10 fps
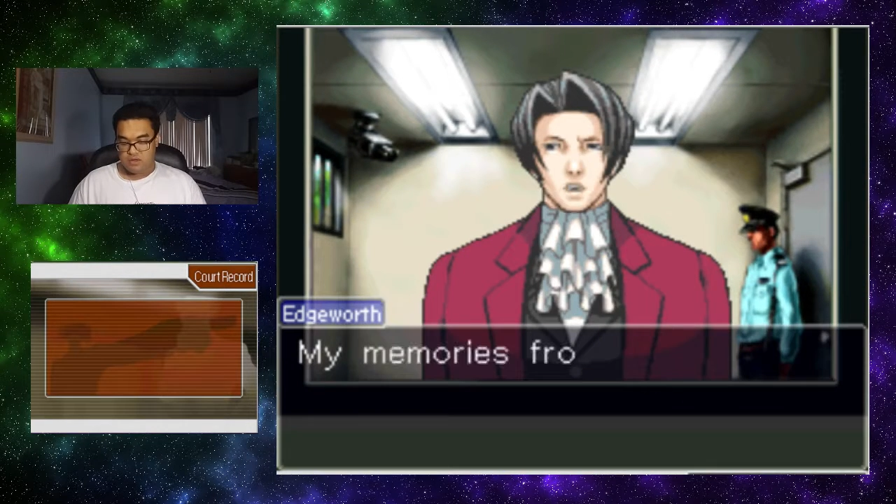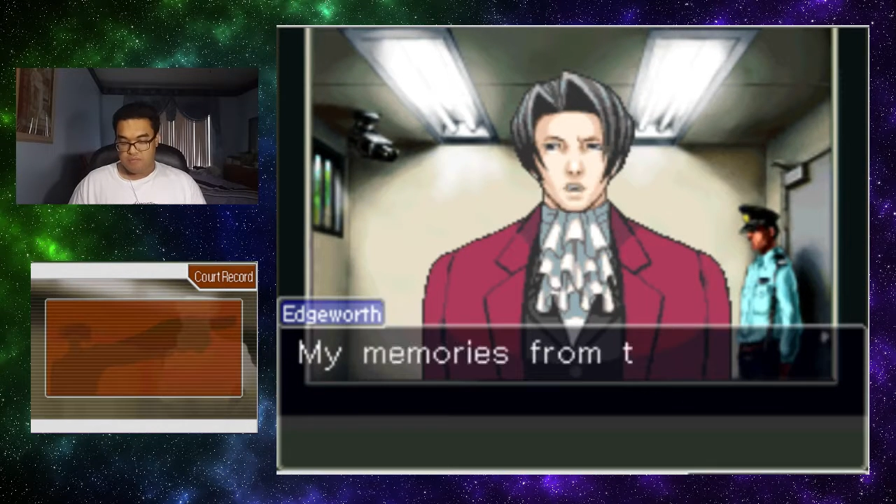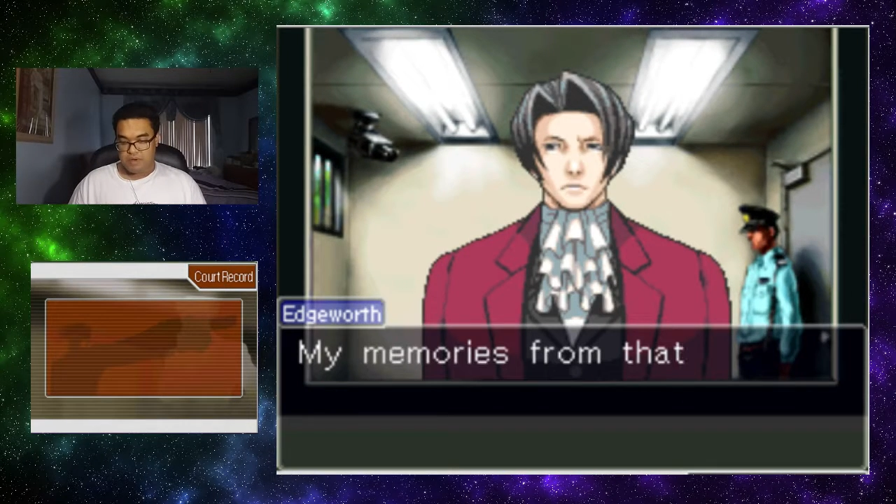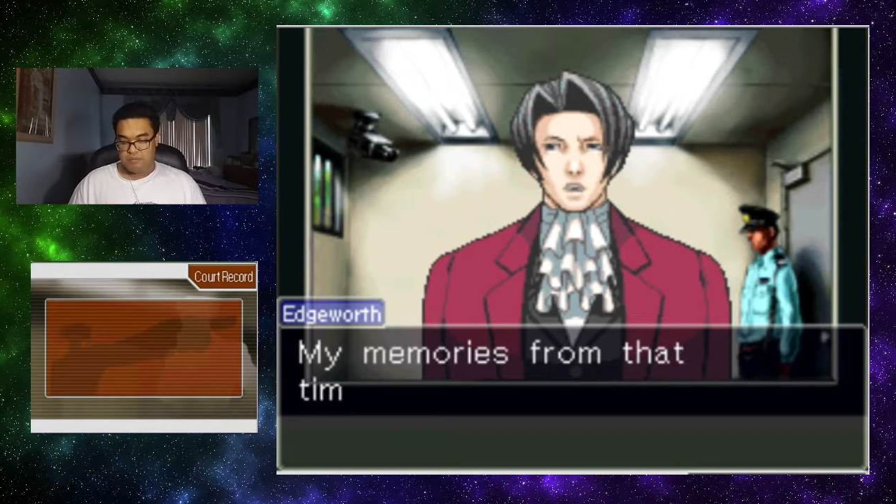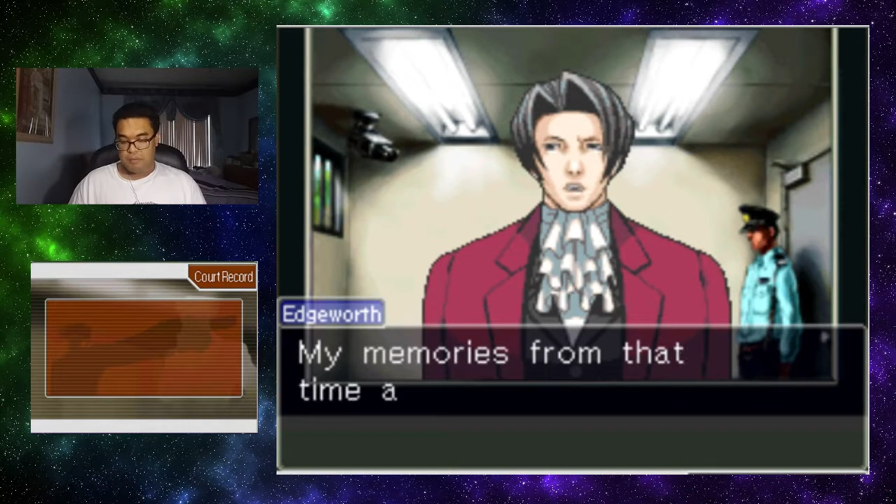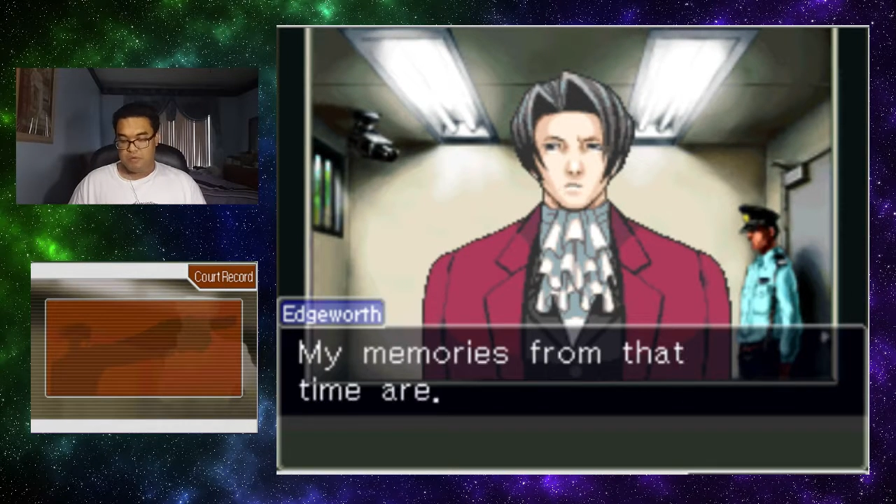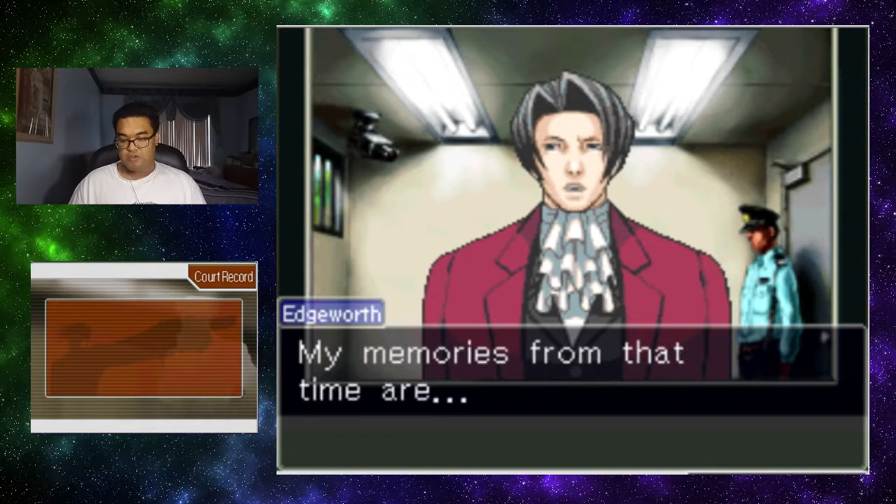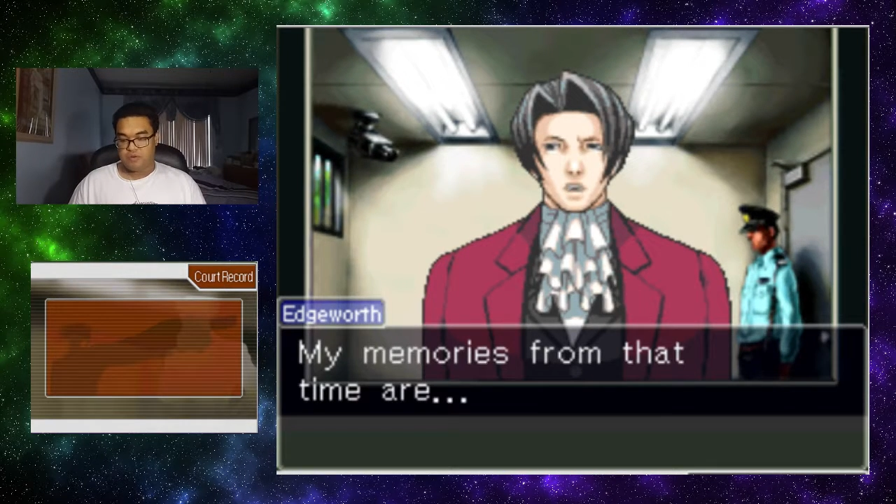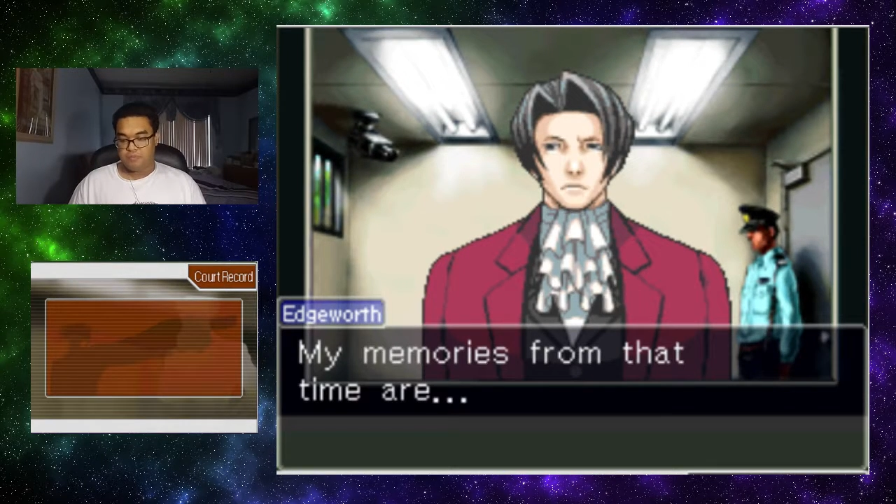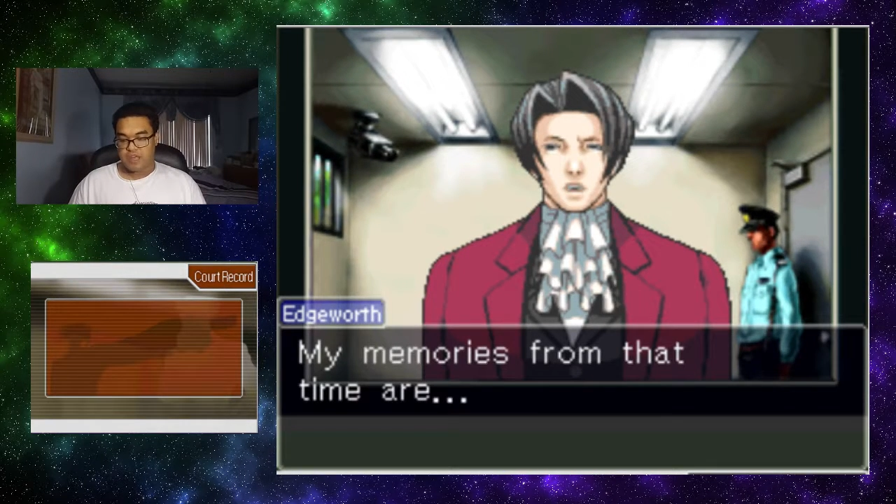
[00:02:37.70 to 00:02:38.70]
My memories
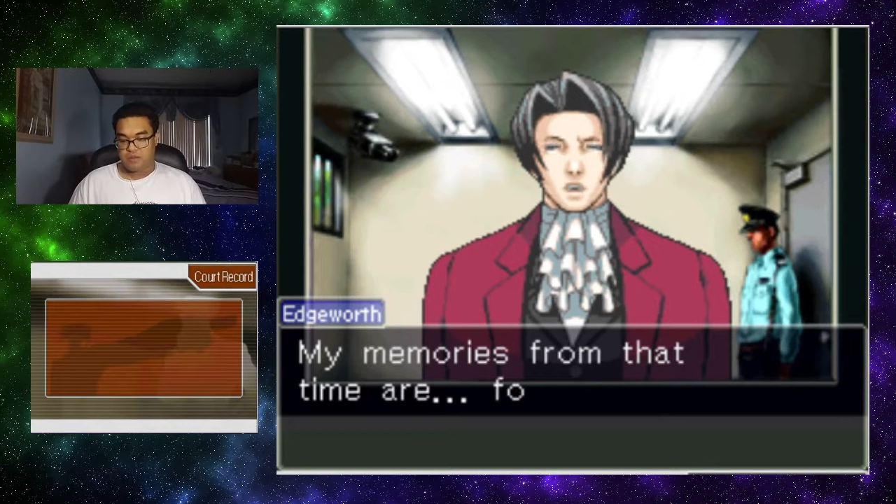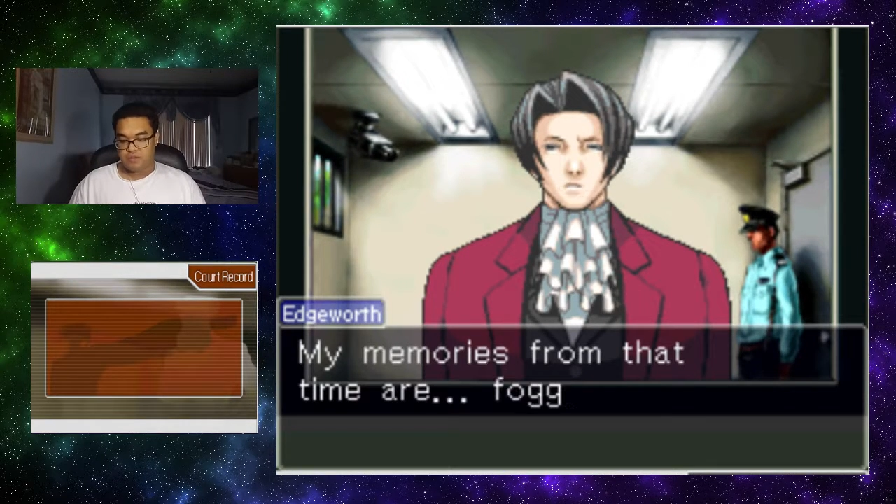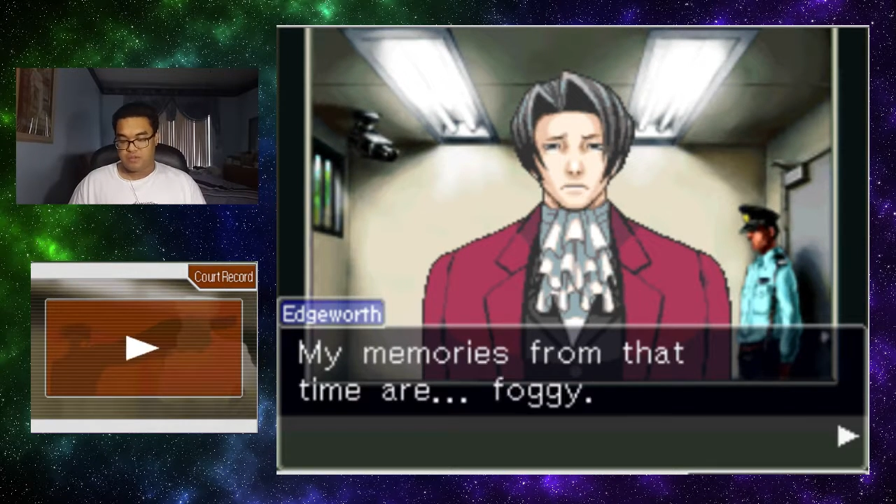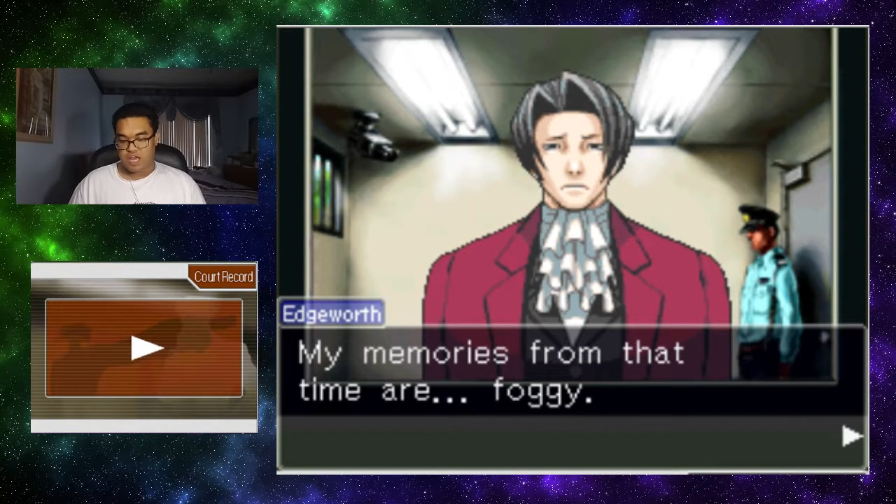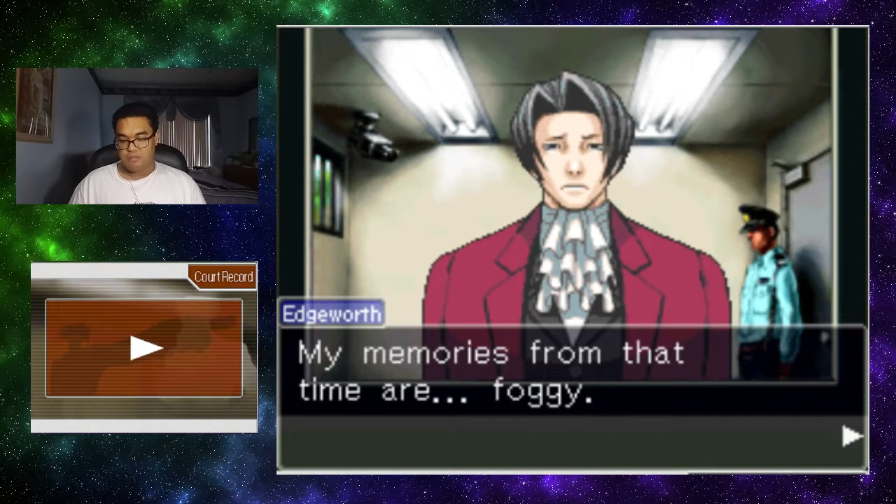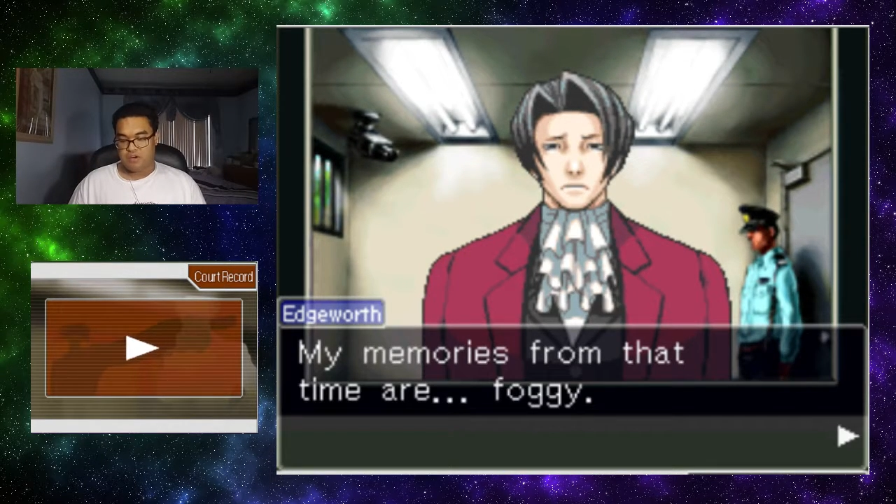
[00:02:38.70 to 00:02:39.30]
from that time